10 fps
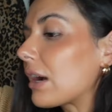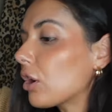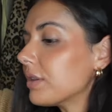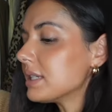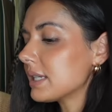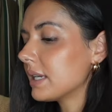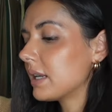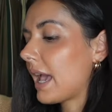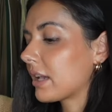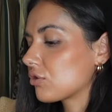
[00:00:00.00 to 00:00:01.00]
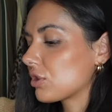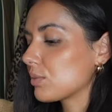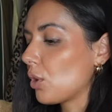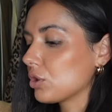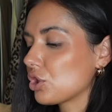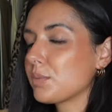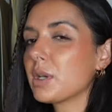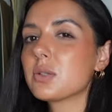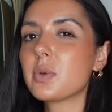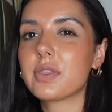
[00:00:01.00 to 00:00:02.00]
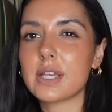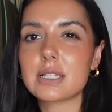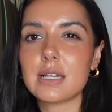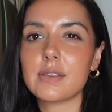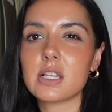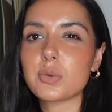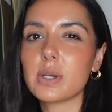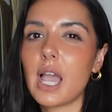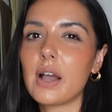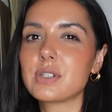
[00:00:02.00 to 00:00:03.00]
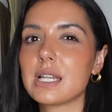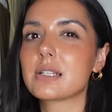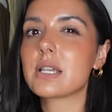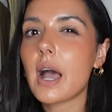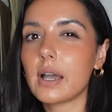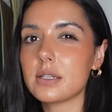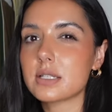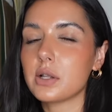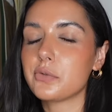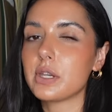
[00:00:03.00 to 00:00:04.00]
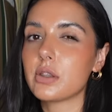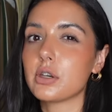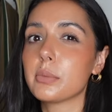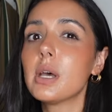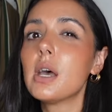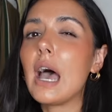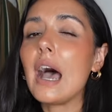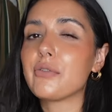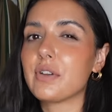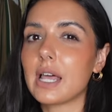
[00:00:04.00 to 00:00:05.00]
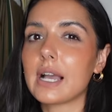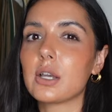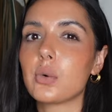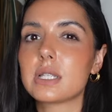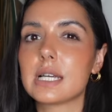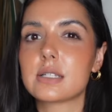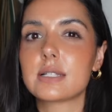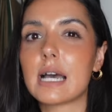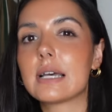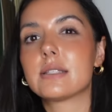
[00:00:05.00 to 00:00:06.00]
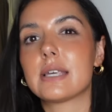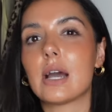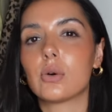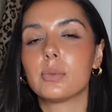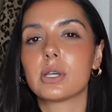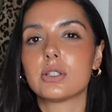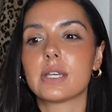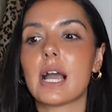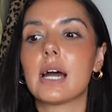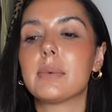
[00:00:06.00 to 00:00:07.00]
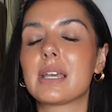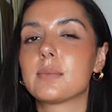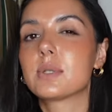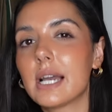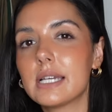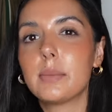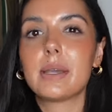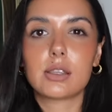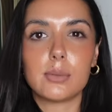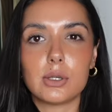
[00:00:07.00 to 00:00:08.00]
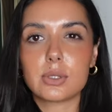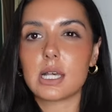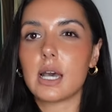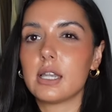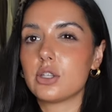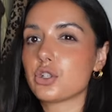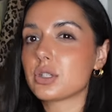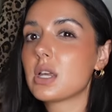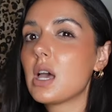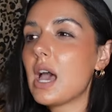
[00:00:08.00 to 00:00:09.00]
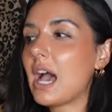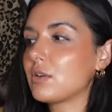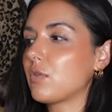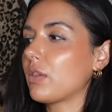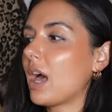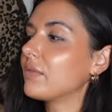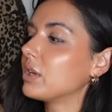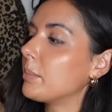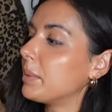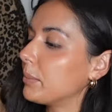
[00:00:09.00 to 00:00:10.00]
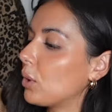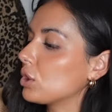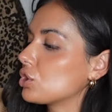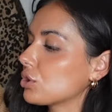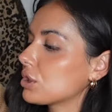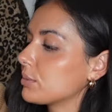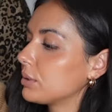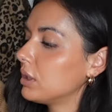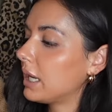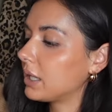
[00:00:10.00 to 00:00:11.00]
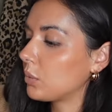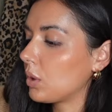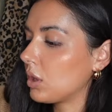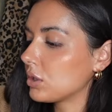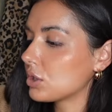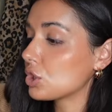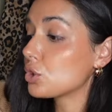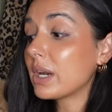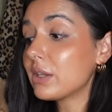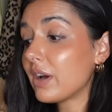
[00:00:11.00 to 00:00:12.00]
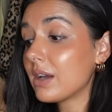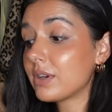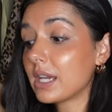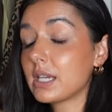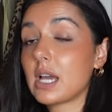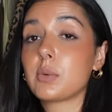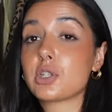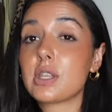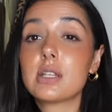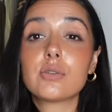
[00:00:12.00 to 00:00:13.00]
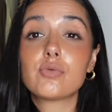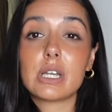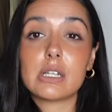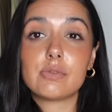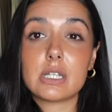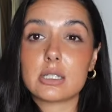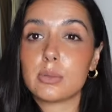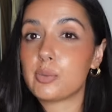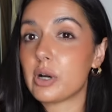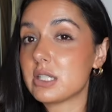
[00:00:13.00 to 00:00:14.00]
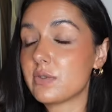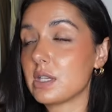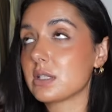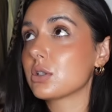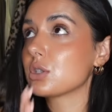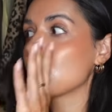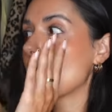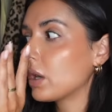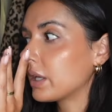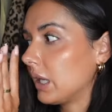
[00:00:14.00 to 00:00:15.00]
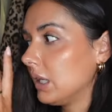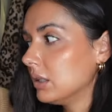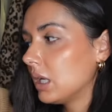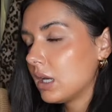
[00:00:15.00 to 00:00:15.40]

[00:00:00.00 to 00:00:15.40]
I got this in an extra small just because with things like this where you have to like tie yourself into them, I feel like I always like to size down because you can make them tighter, make them looser, and just I'd rather have it a bit more adjustable. And it was $25.99, which I think is a really reasonable price for this because the quality.